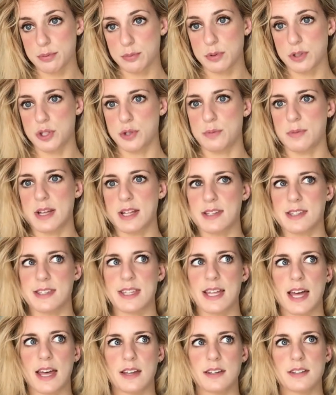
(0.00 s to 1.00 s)
which means
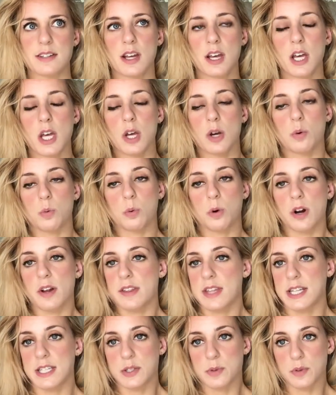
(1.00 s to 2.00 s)
that were
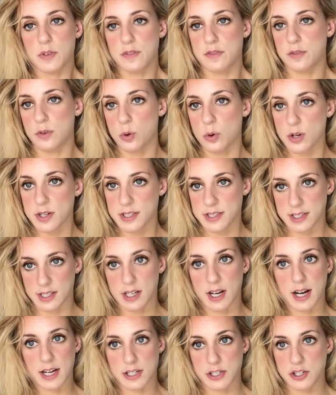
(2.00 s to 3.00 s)
they to enforce the
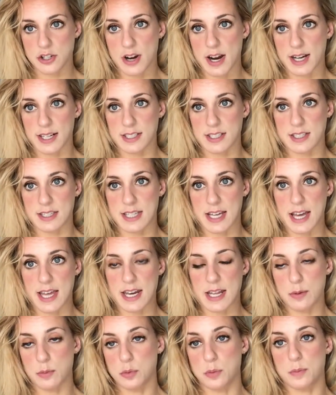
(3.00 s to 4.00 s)
contract, that
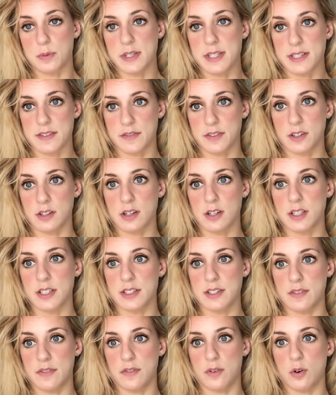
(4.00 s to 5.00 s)
it would be
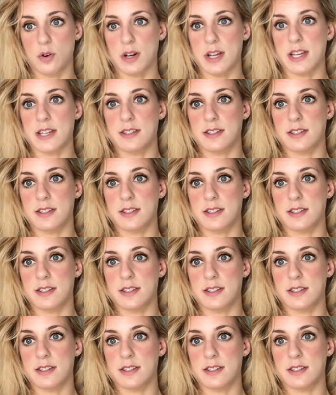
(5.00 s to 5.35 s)
difficult for